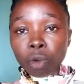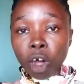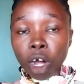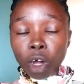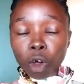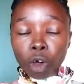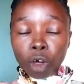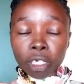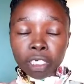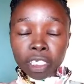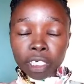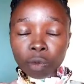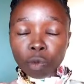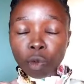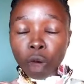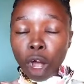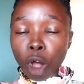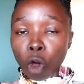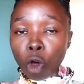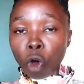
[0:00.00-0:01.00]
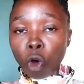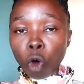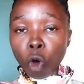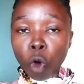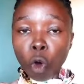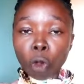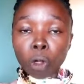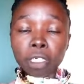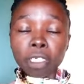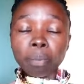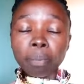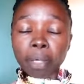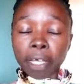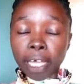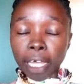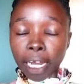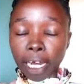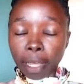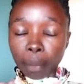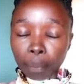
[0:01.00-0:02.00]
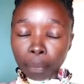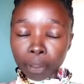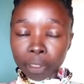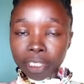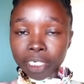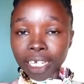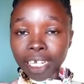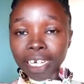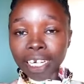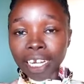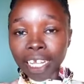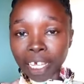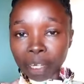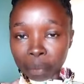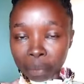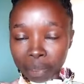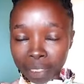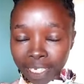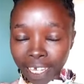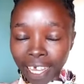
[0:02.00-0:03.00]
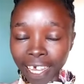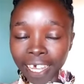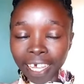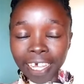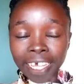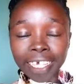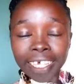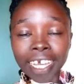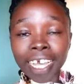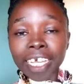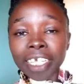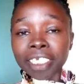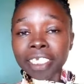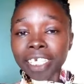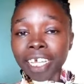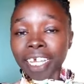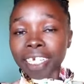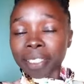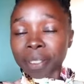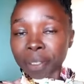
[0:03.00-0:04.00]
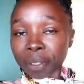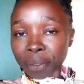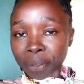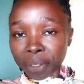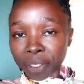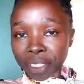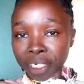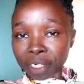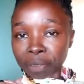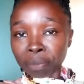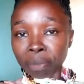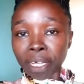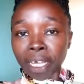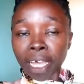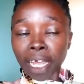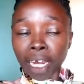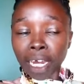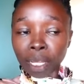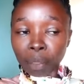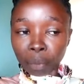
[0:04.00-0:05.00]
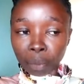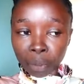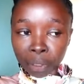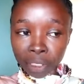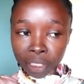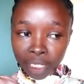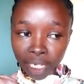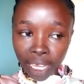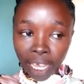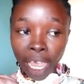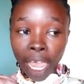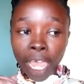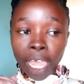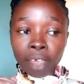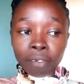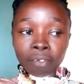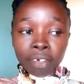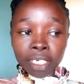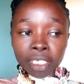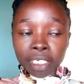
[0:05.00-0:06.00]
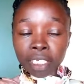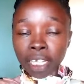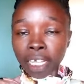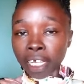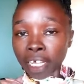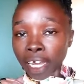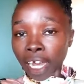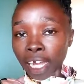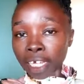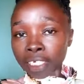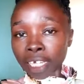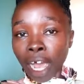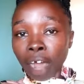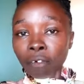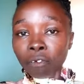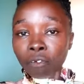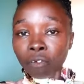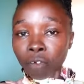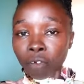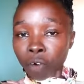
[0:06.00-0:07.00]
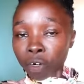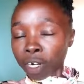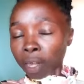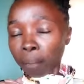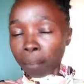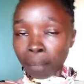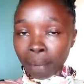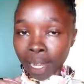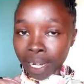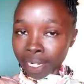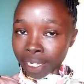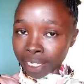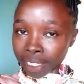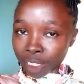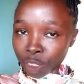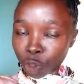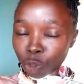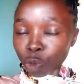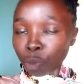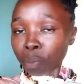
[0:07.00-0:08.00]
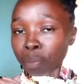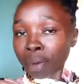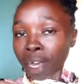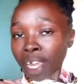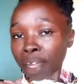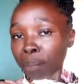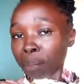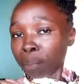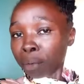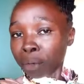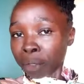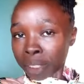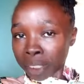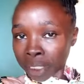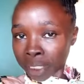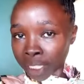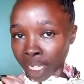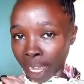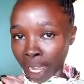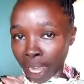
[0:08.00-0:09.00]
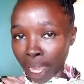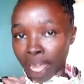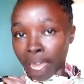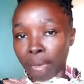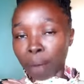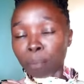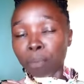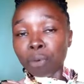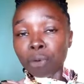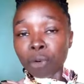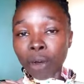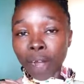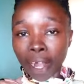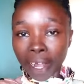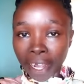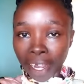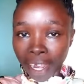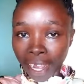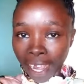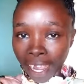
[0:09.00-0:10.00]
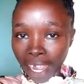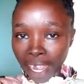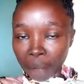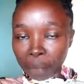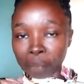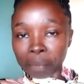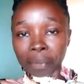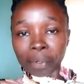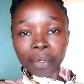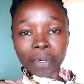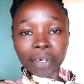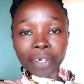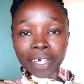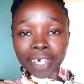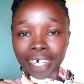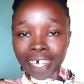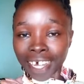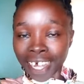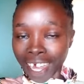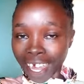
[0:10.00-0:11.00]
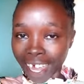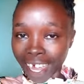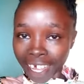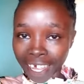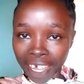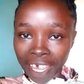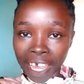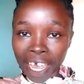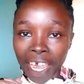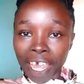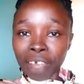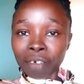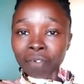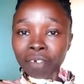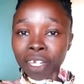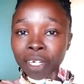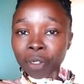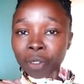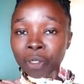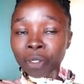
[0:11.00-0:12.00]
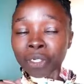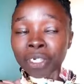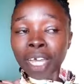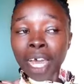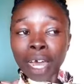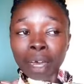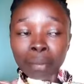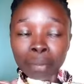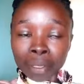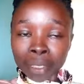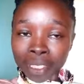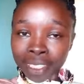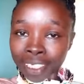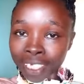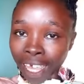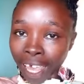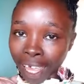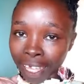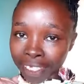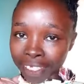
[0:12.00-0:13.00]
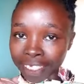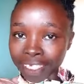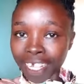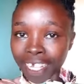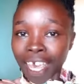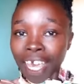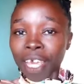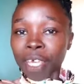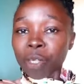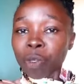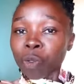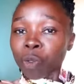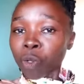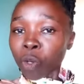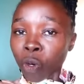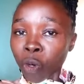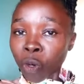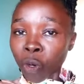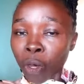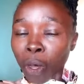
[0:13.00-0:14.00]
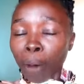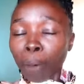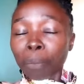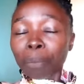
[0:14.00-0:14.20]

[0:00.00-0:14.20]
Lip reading: Dimwango called Michele Ponte names. She insulted Michele Ponte. Even he can't afford money to buy boxer. Poor guy, broke guy. Even you don't have sense, you know.